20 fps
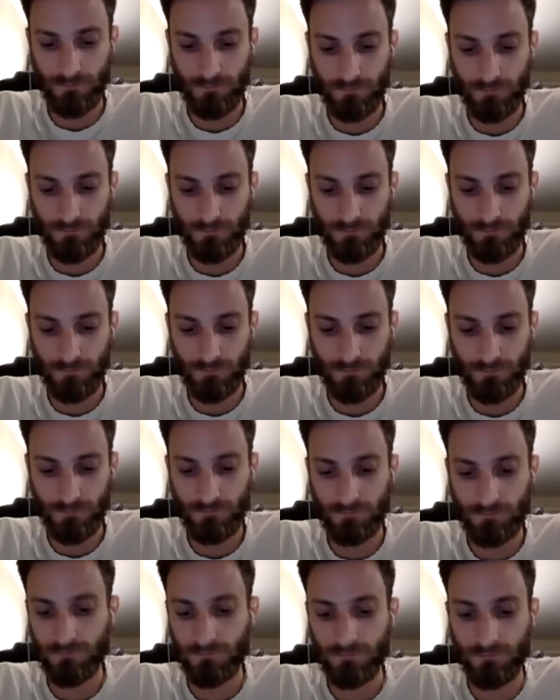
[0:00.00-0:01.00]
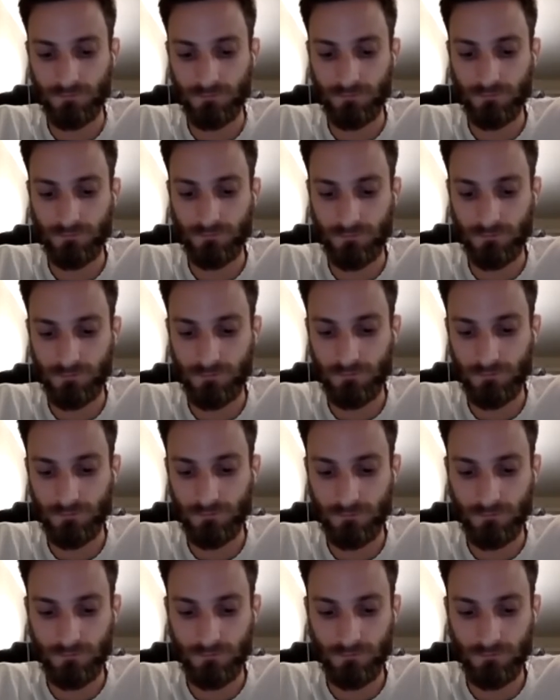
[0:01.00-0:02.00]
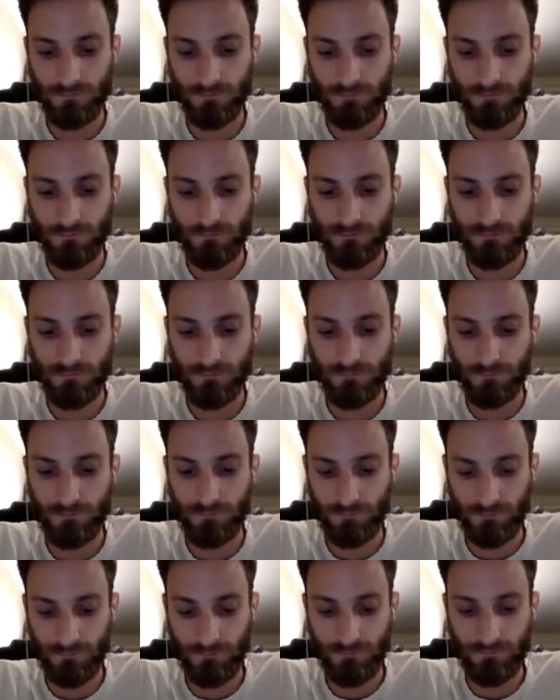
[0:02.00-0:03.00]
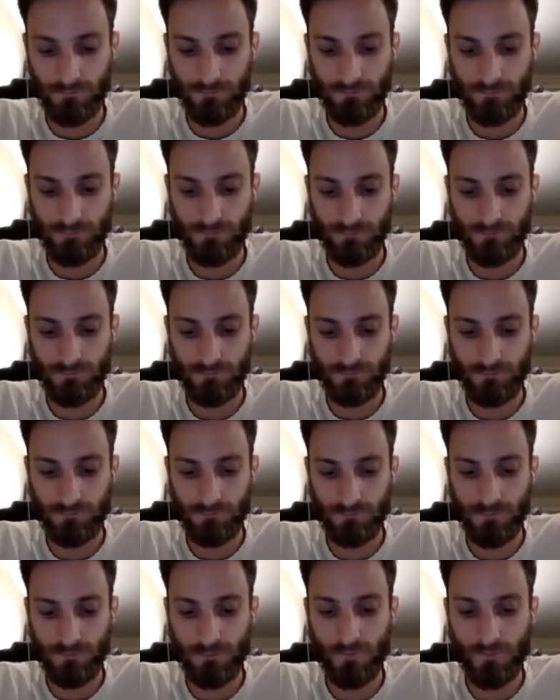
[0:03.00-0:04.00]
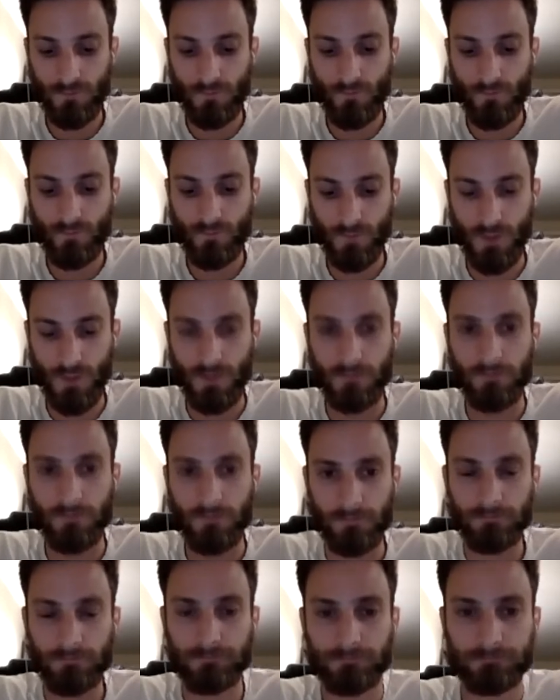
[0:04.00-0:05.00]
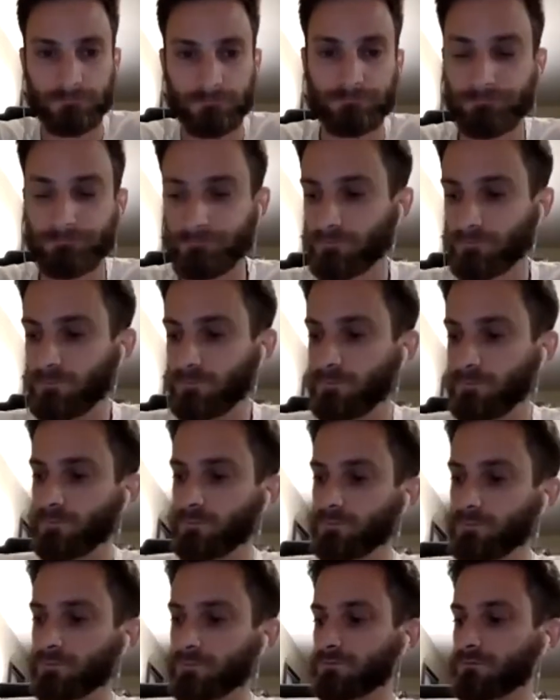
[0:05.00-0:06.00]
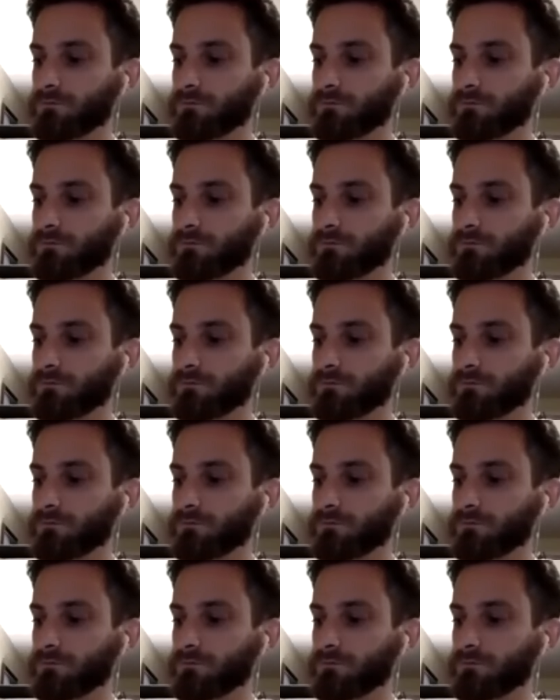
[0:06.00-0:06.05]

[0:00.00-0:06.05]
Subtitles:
[no speech]